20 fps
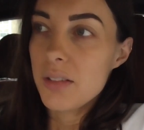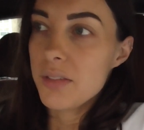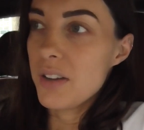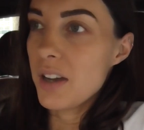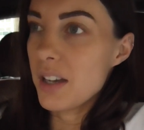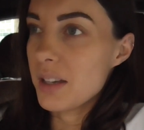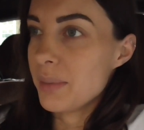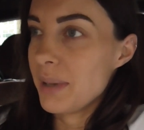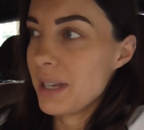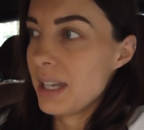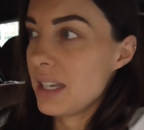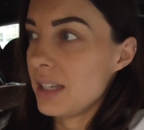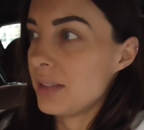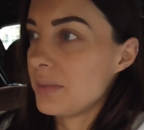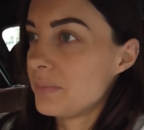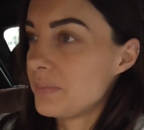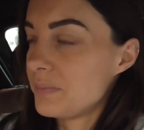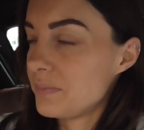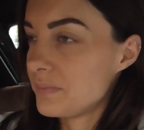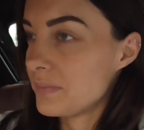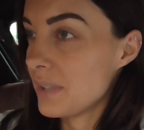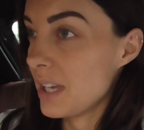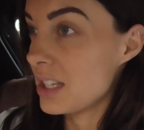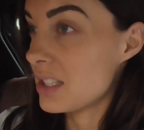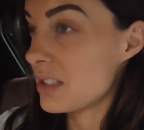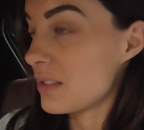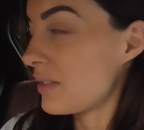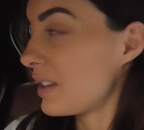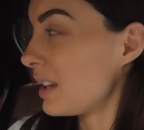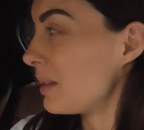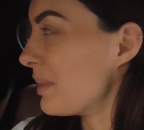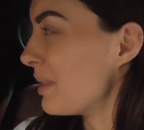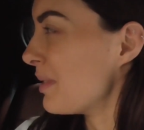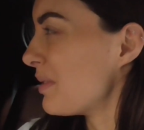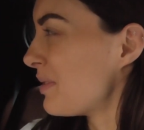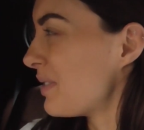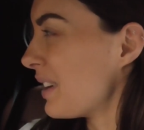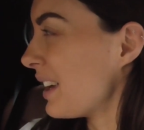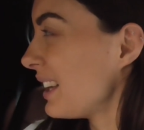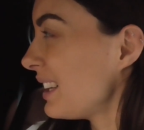Fuck me. I actually feel a
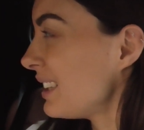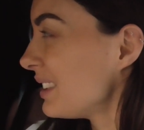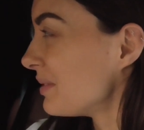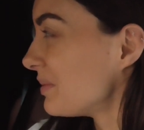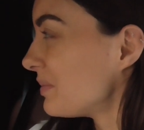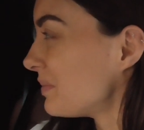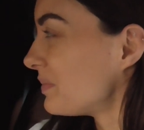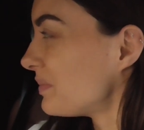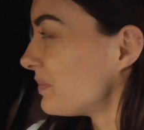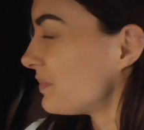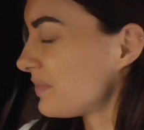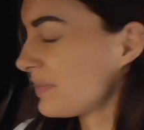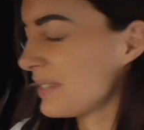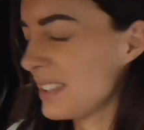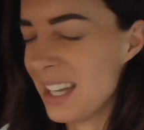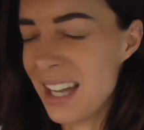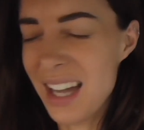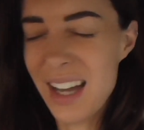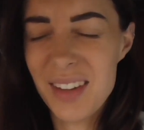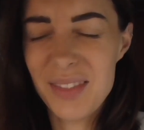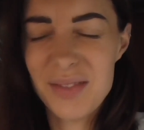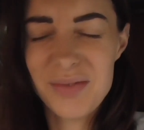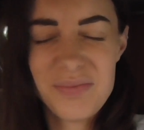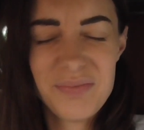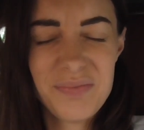bit faint. Yeah.